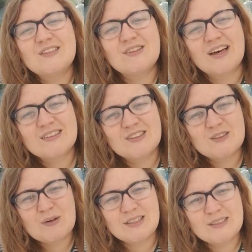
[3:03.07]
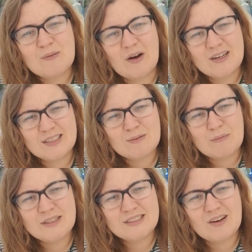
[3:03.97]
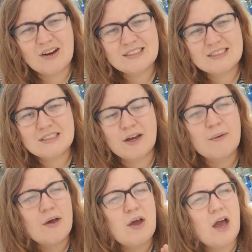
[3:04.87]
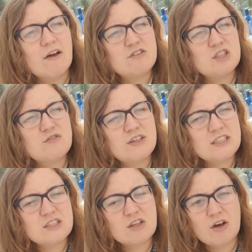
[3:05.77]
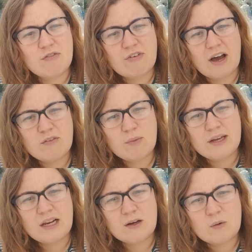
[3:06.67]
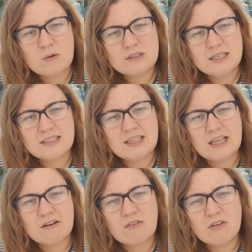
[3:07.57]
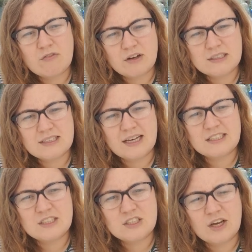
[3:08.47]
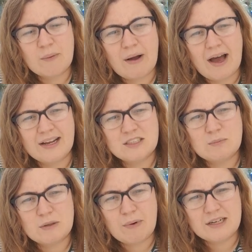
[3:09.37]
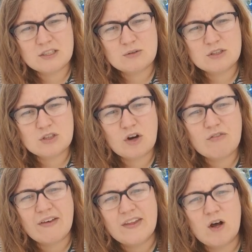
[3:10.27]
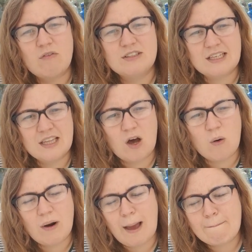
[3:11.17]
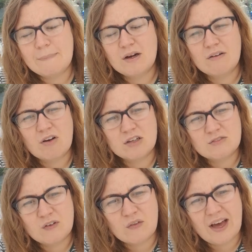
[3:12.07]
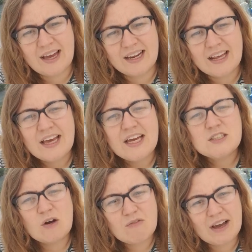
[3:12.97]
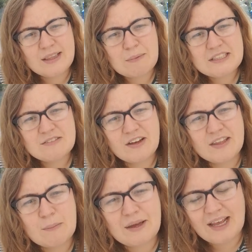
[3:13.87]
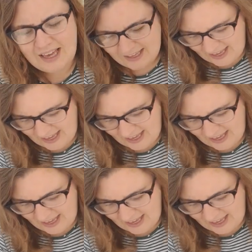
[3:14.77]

2021. That's when we started. So I've just finished the 5 weekly courses, and then I've got the first aid to do and some of the practical stuff, and then obviously the whole handbook, I've got to fill that in. So I'm right in the midst of it at the minute.